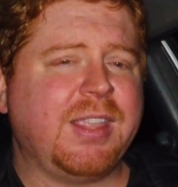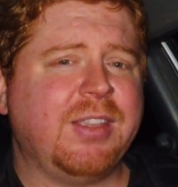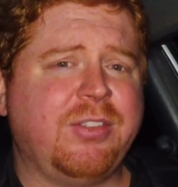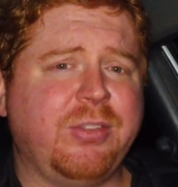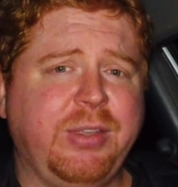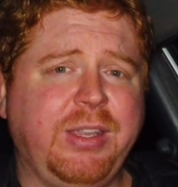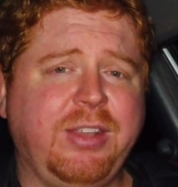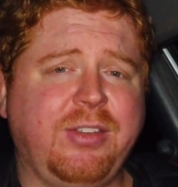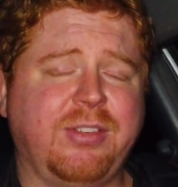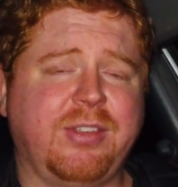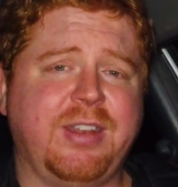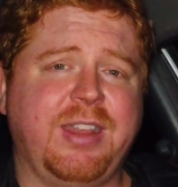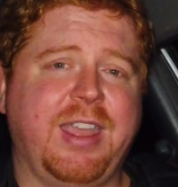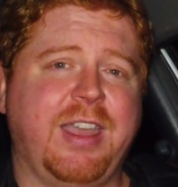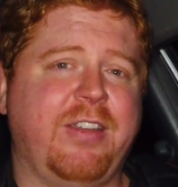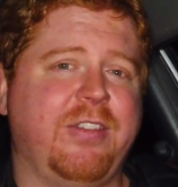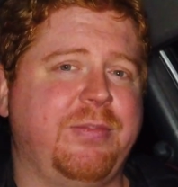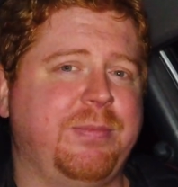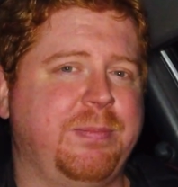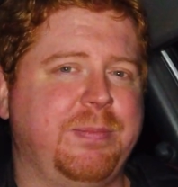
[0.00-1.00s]
So he's going
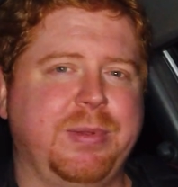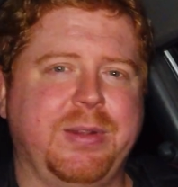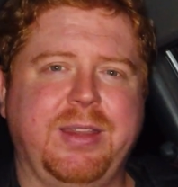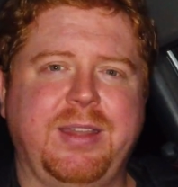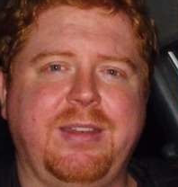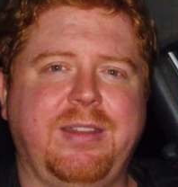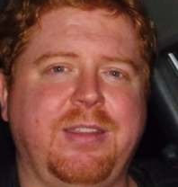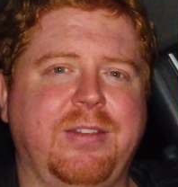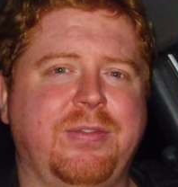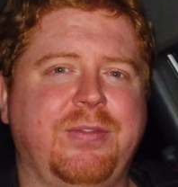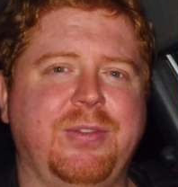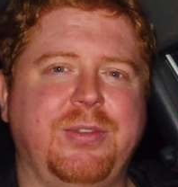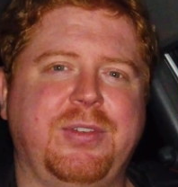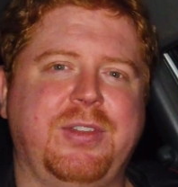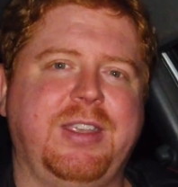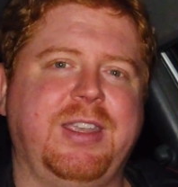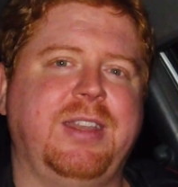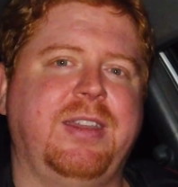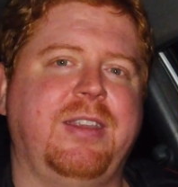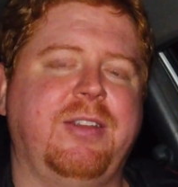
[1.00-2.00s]
to have plenty of
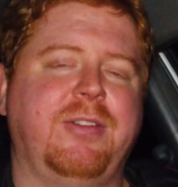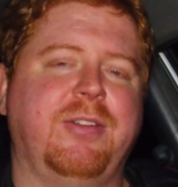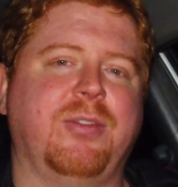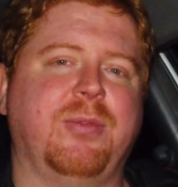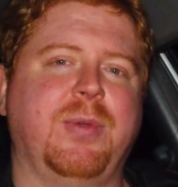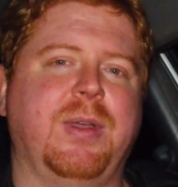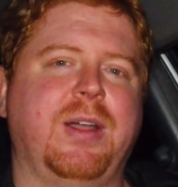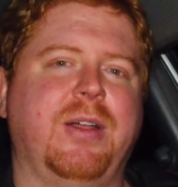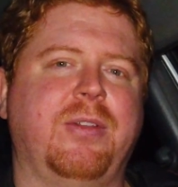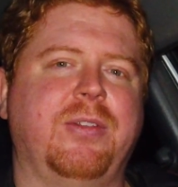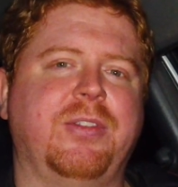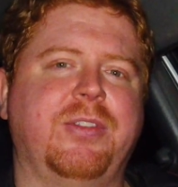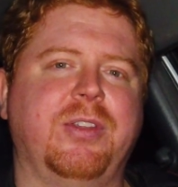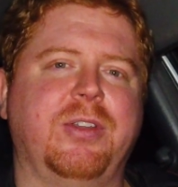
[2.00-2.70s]
food to eat here as well.